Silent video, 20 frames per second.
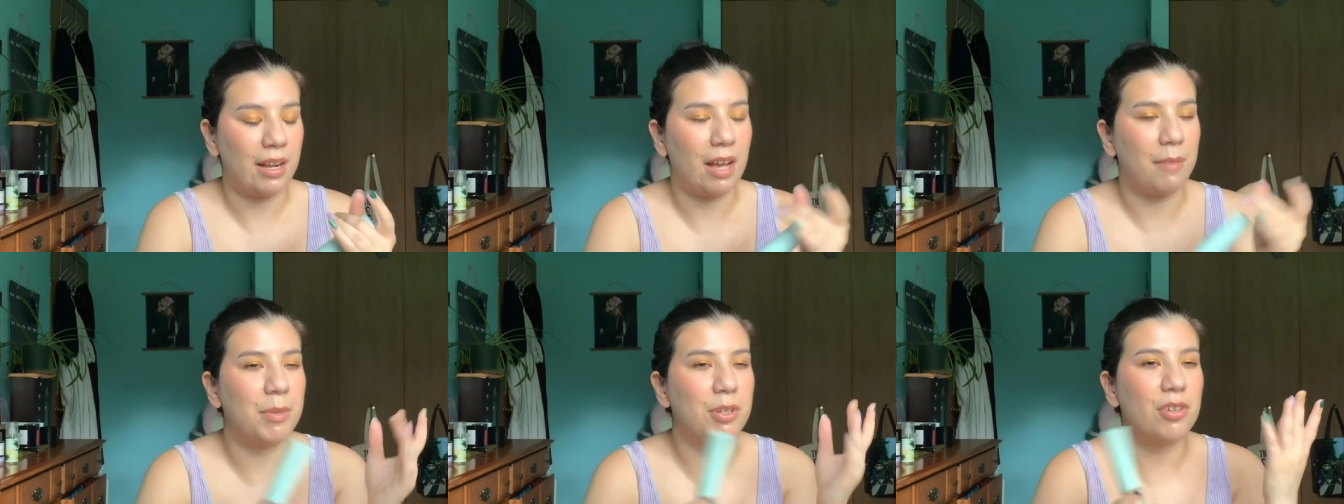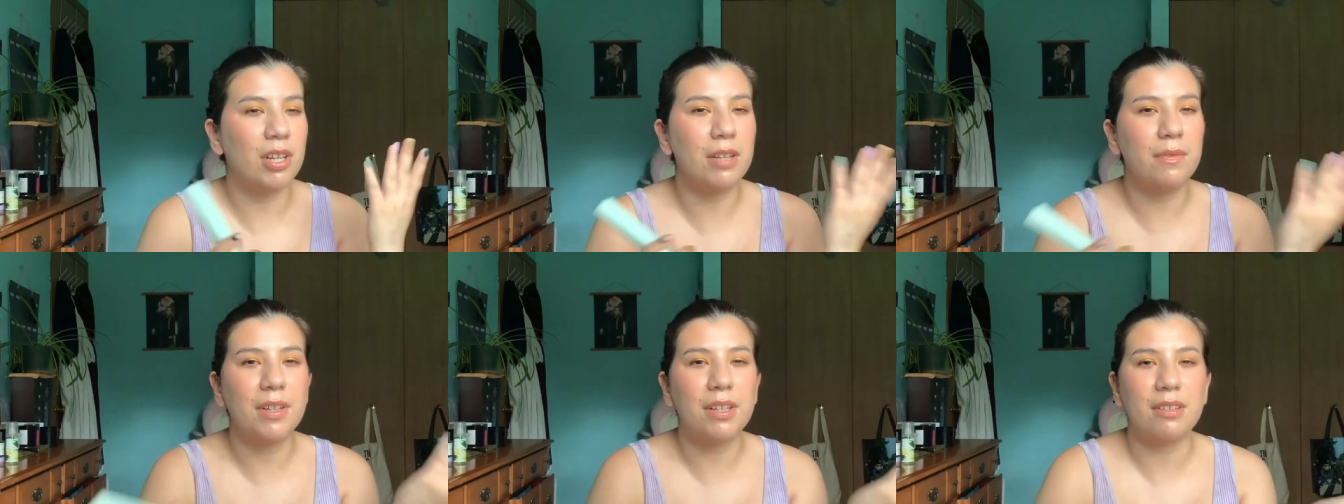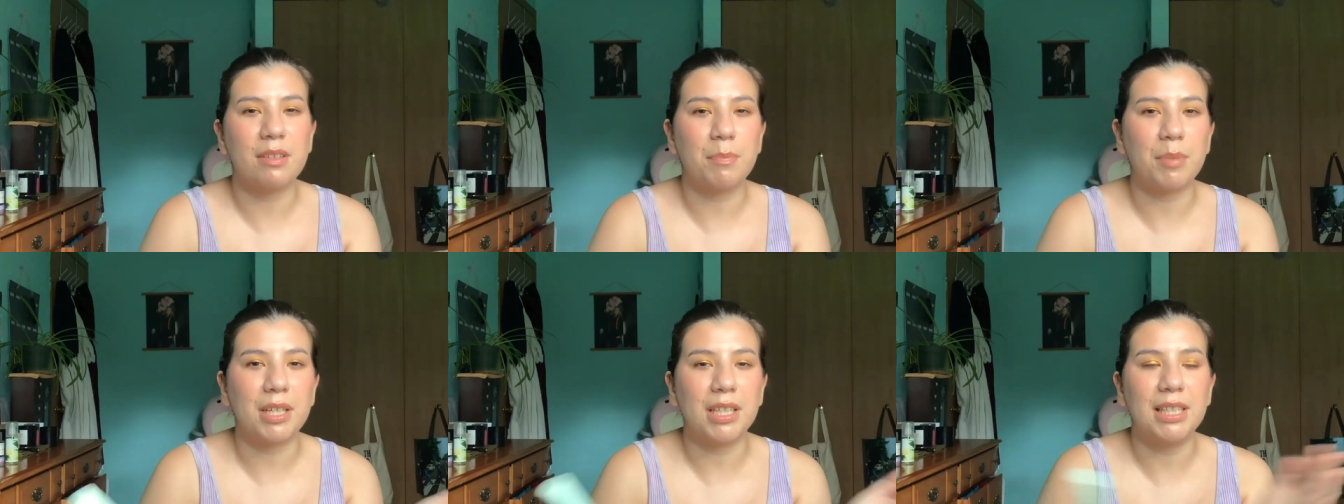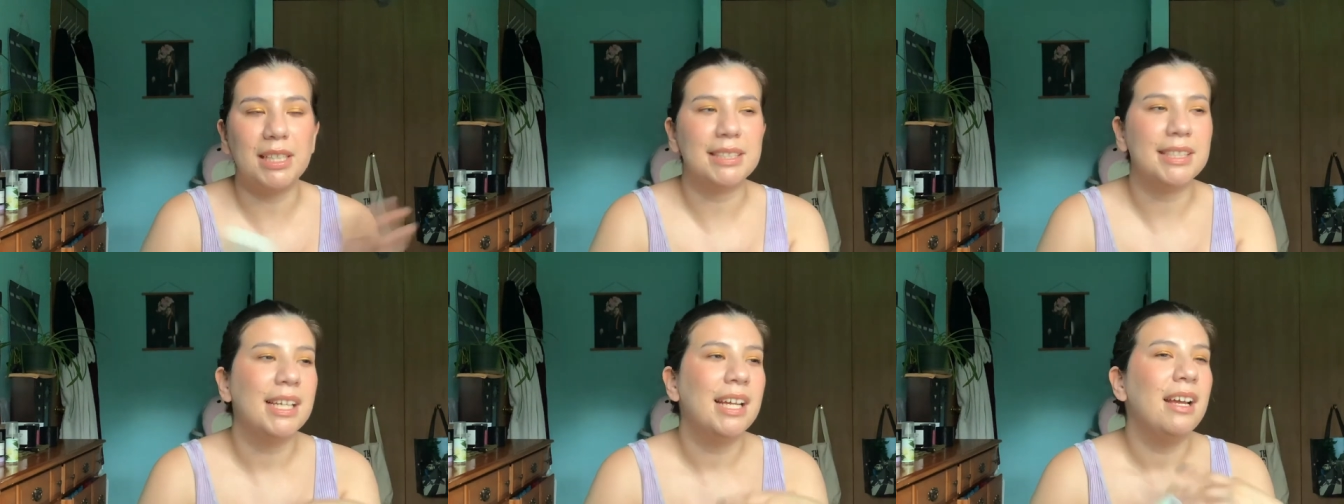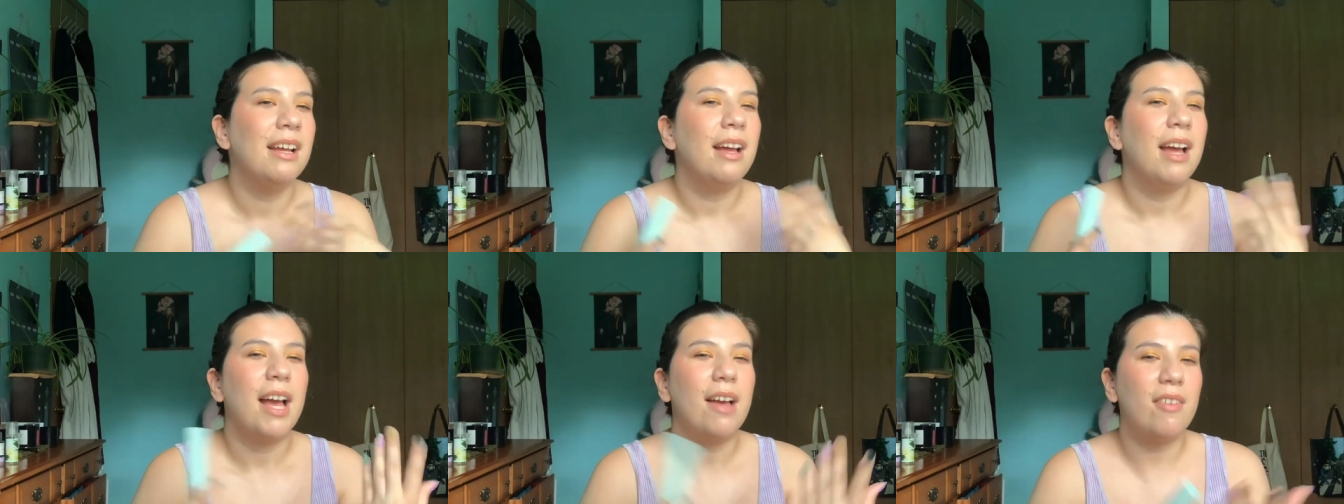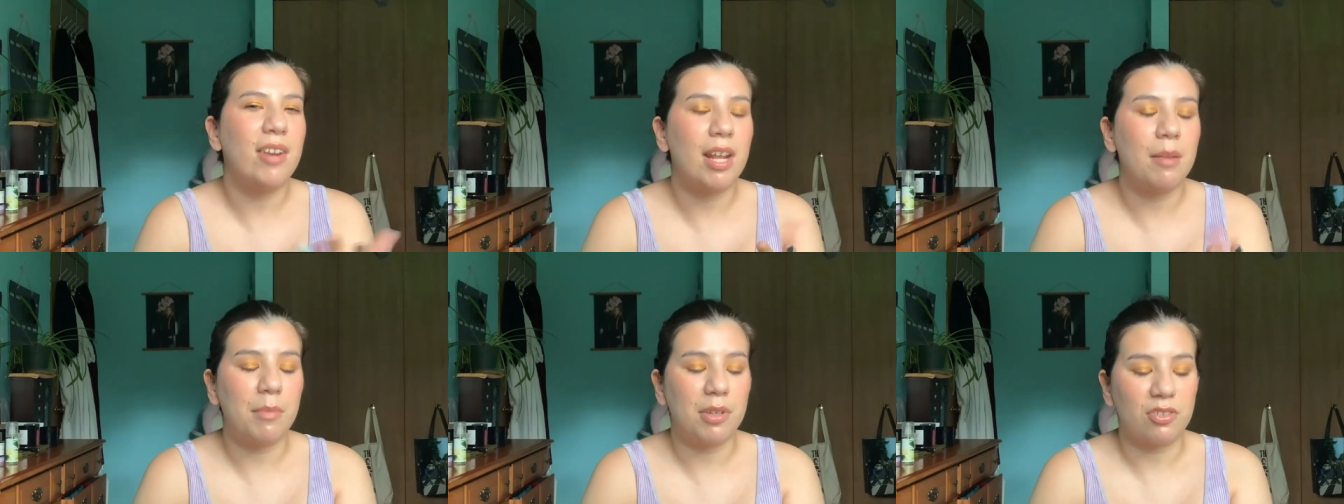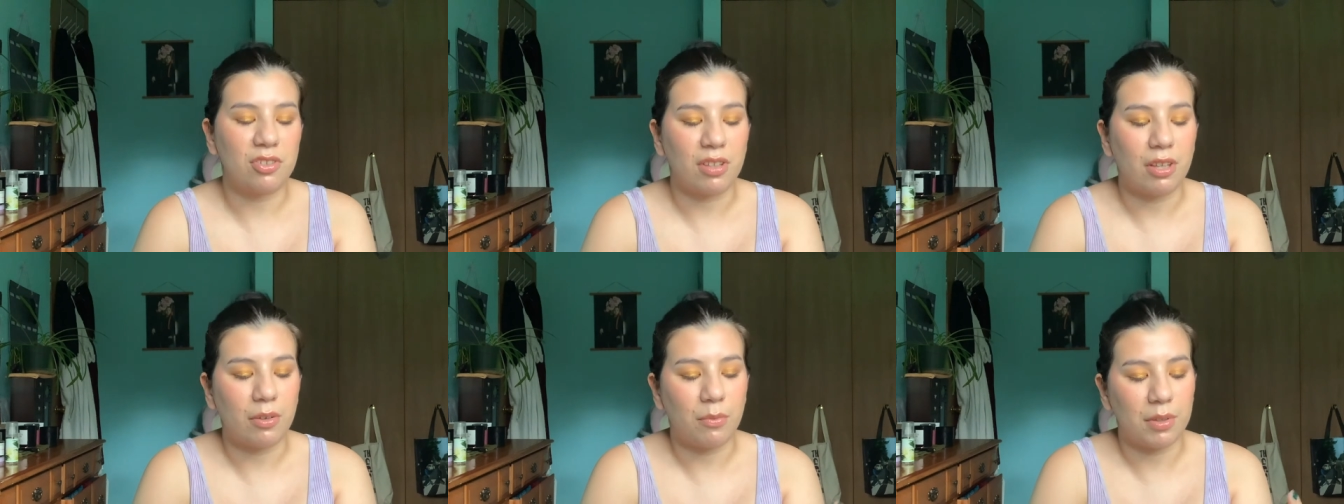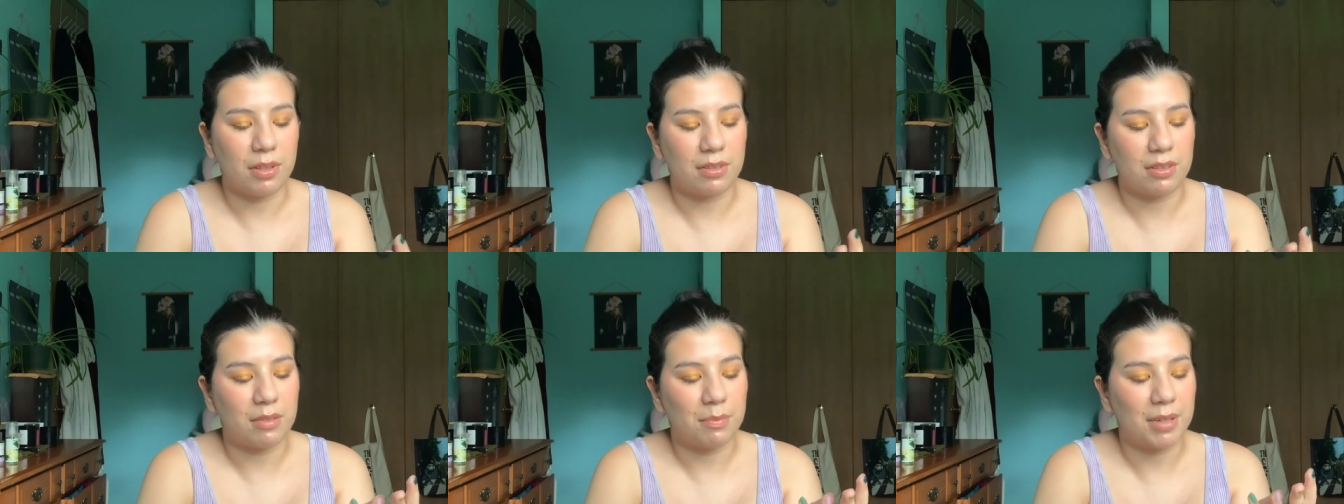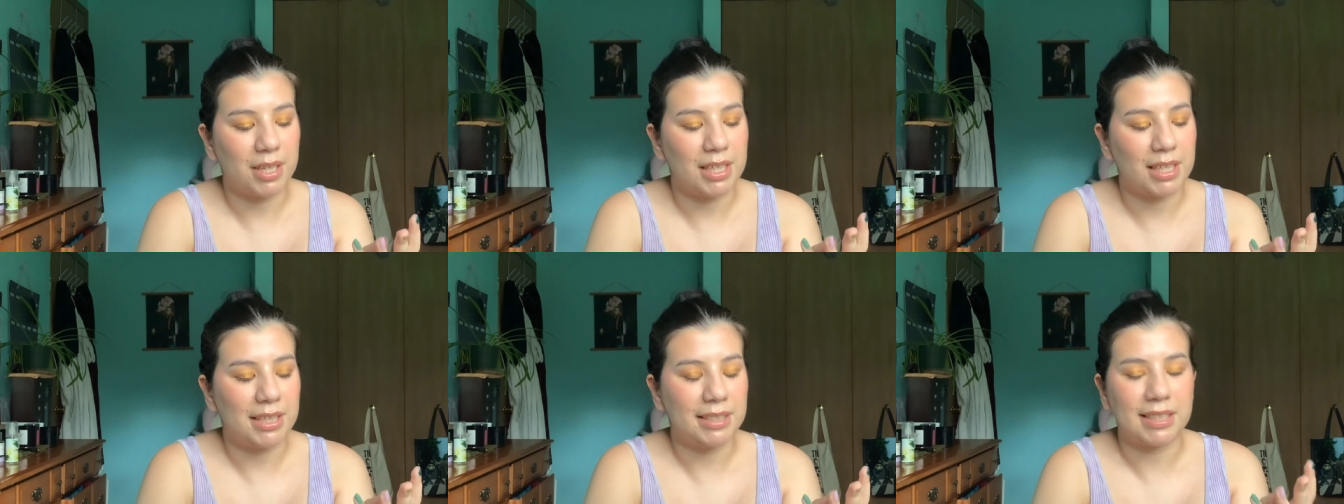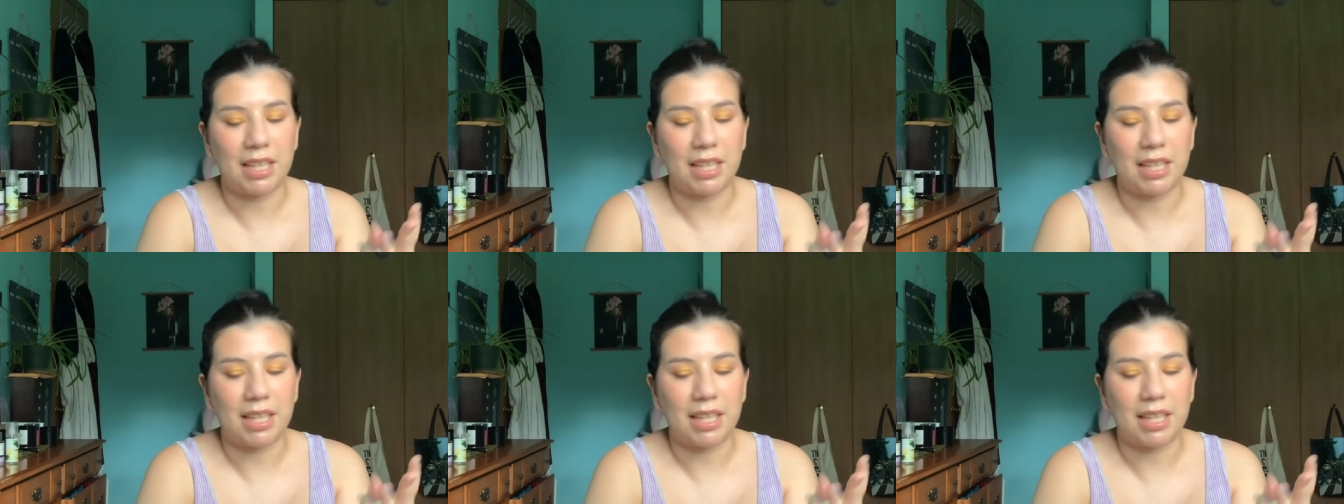I've been trying to find sprays. Haven't had much luck with sprays.